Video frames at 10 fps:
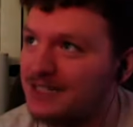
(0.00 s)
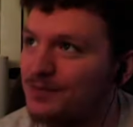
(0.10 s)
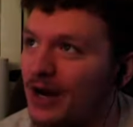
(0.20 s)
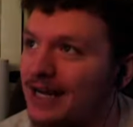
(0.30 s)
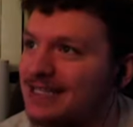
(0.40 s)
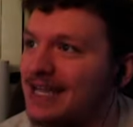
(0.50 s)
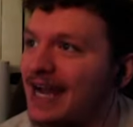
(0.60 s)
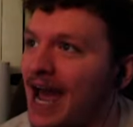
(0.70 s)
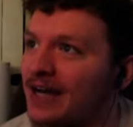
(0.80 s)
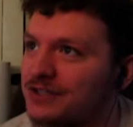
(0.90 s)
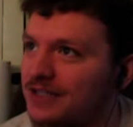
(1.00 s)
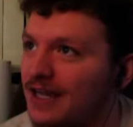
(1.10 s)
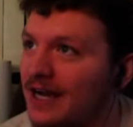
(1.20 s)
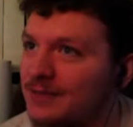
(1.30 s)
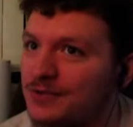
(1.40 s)
His brain is like actually
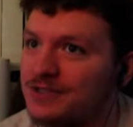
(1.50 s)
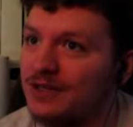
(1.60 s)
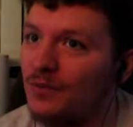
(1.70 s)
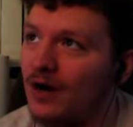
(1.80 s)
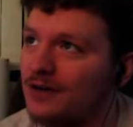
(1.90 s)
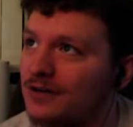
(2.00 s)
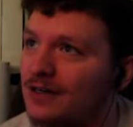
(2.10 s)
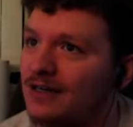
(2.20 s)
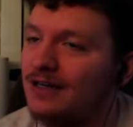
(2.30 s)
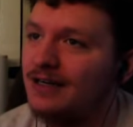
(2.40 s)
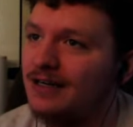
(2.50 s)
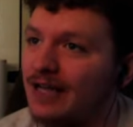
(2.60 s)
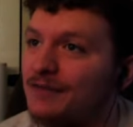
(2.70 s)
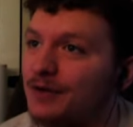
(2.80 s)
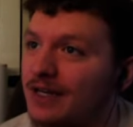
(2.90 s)
90% water.
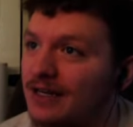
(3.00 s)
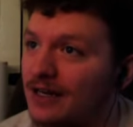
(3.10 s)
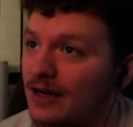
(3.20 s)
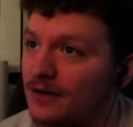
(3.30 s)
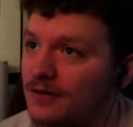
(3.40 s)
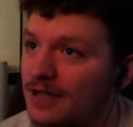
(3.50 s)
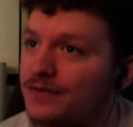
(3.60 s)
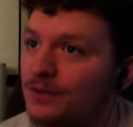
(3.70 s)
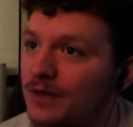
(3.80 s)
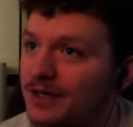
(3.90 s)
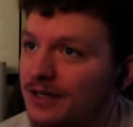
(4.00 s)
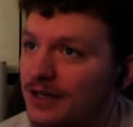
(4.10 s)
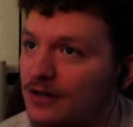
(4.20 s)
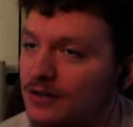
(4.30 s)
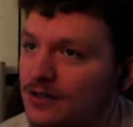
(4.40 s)
If you didn't know. If you wanted to know.